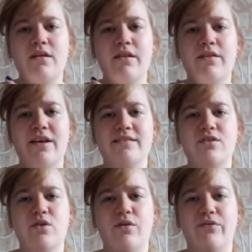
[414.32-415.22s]
there's a
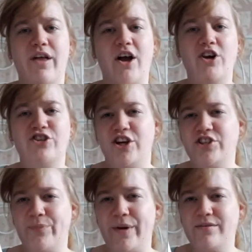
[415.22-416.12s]
lot of like
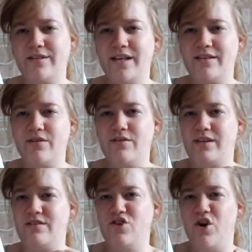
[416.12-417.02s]
hush-hush about it, so
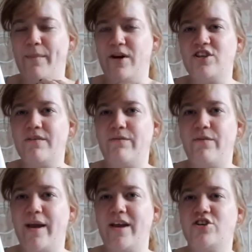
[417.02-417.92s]
there's not much
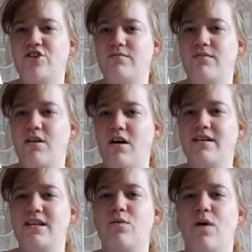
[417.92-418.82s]
information
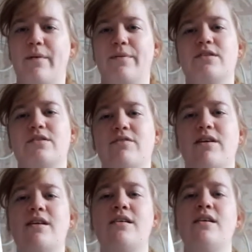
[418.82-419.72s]
regarding what happened to
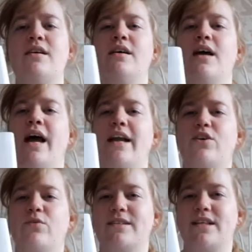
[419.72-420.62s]
her, and he
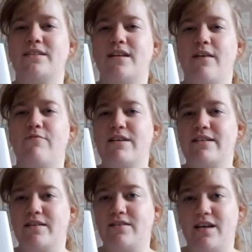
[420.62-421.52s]
almost has to like
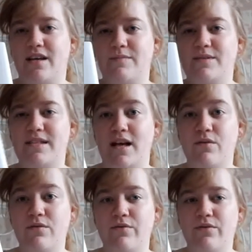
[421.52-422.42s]
research it
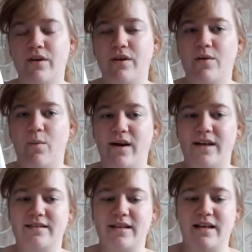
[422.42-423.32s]
himself when
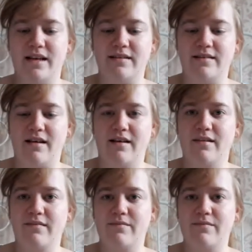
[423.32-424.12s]
he's in his like